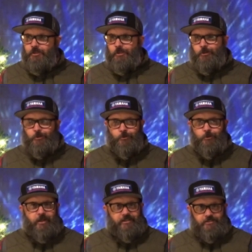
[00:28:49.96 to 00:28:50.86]
you
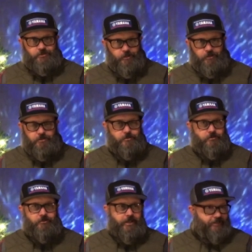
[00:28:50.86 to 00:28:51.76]
gotta search,
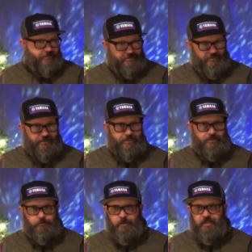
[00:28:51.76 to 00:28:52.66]
you gotta
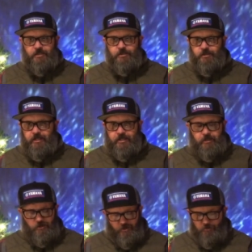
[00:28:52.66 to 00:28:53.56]
dig, man. You
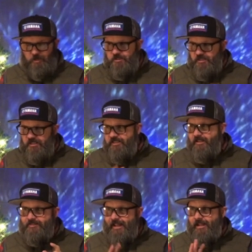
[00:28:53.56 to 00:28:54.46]
punching in the
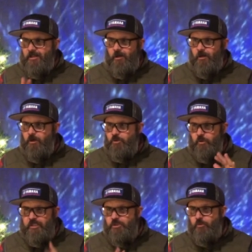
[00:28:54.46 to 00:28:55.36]
Dakar
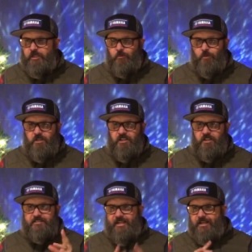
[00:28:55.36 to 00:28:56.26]

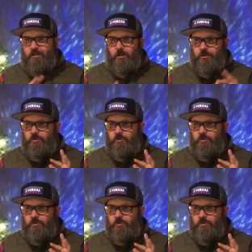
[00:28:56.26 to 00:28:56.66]
2021, Dakar